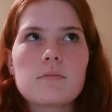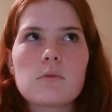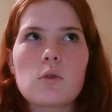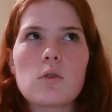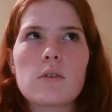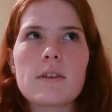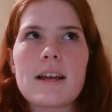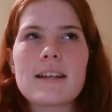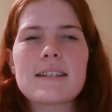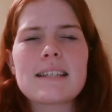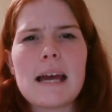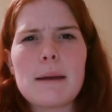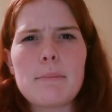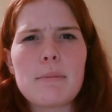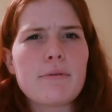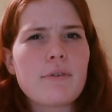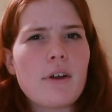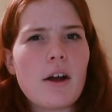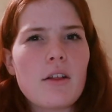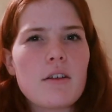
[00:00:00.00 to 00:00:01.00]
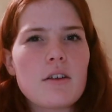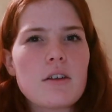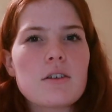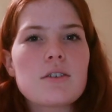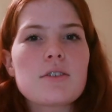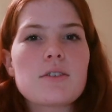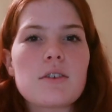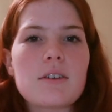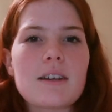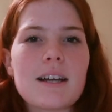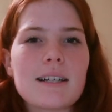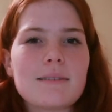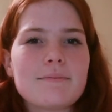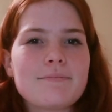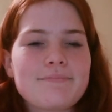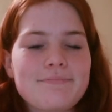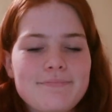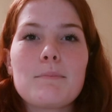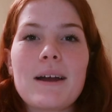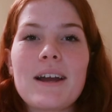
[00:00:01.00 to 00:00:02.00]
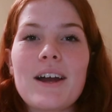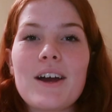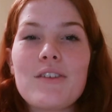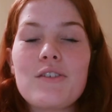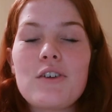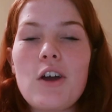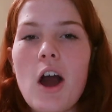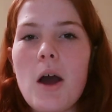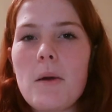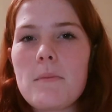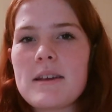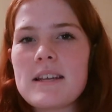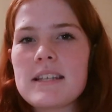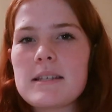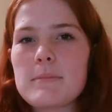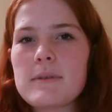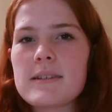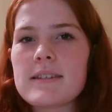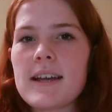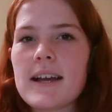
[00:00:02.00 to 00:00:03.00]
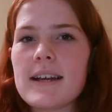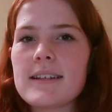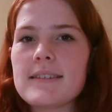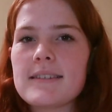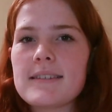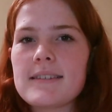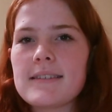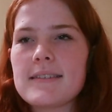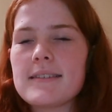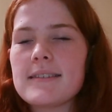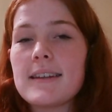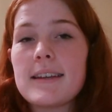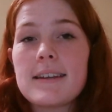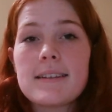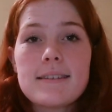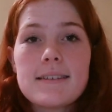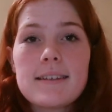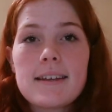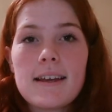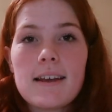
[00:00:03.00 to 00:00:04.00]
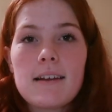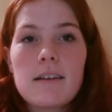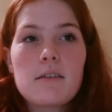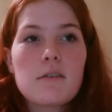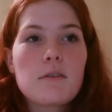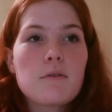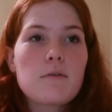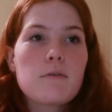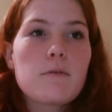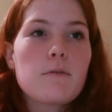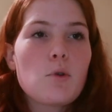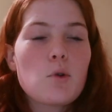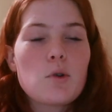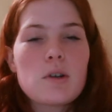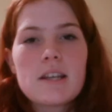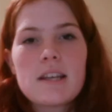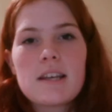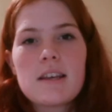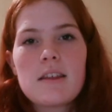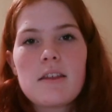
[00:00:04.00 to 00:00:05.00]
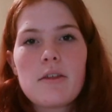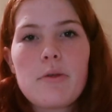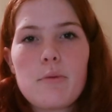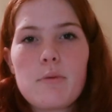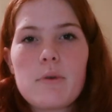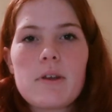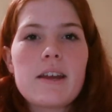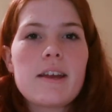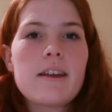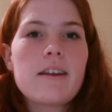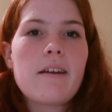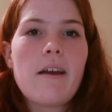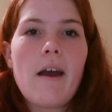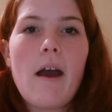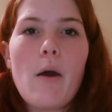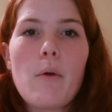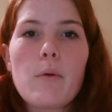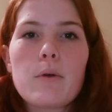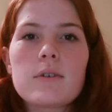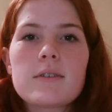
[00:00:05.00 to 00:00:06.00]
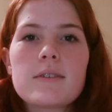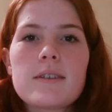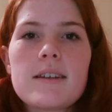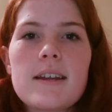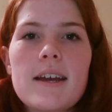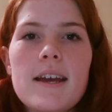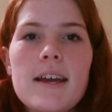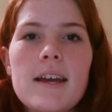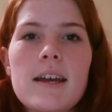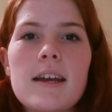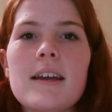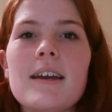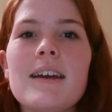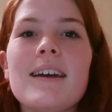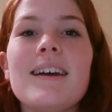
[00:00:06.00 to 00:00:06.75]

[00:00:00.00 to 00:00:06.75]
or that type of color, so yeah. My other hobbies besides dancing 43 hours a day,